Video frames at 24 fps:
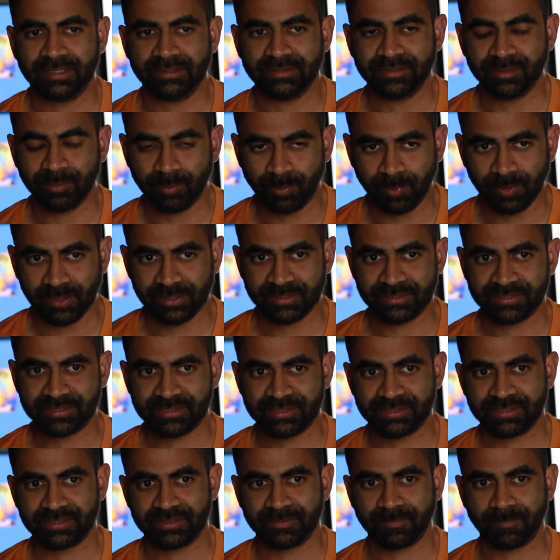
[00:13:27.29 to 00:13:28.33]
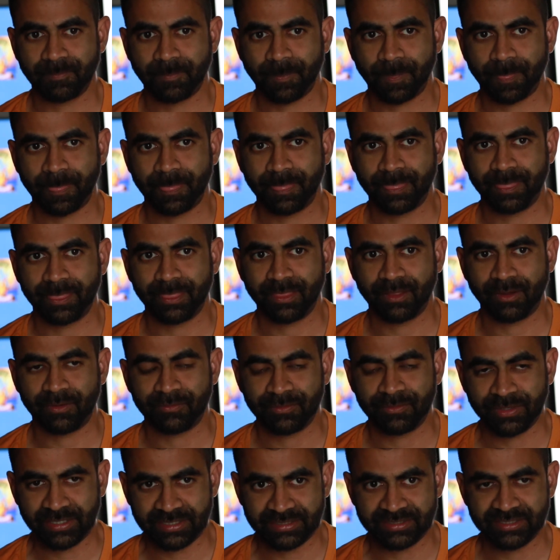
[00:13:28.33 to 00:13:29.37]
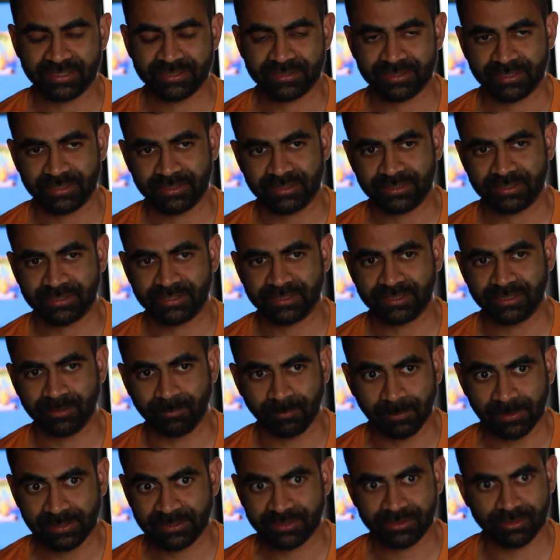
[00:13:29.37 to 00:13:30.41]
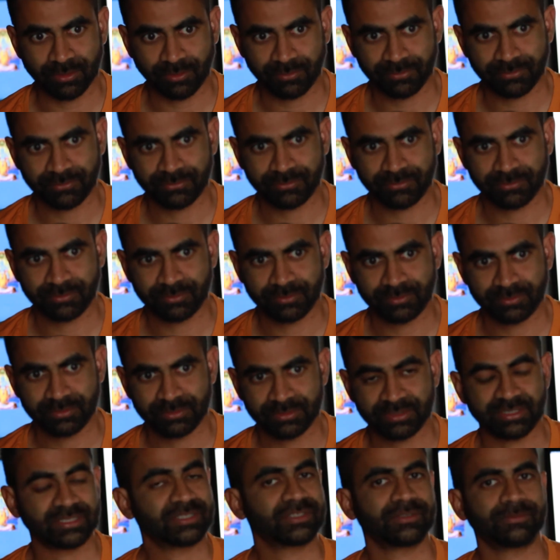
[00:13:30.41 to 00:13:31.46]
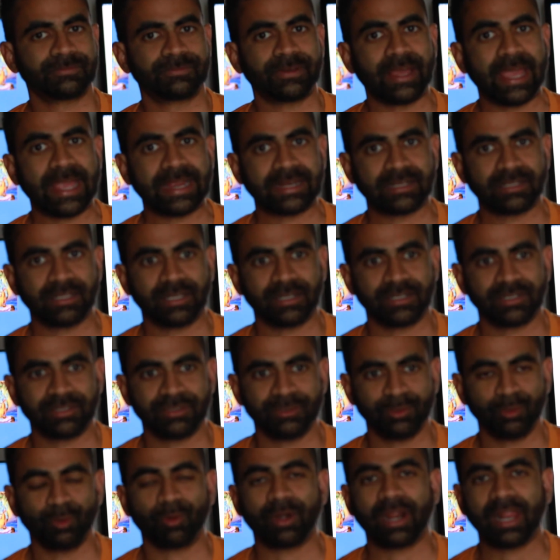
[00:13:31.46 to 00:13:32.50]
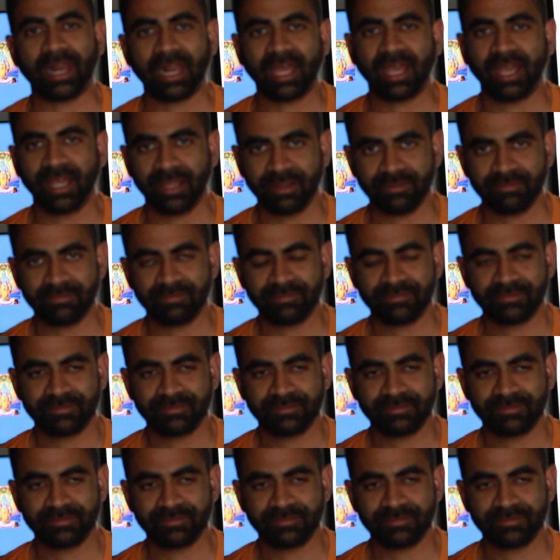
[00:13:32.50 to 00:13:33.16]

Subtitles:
the bliss of existence, the bliss of just the fact that you're alive,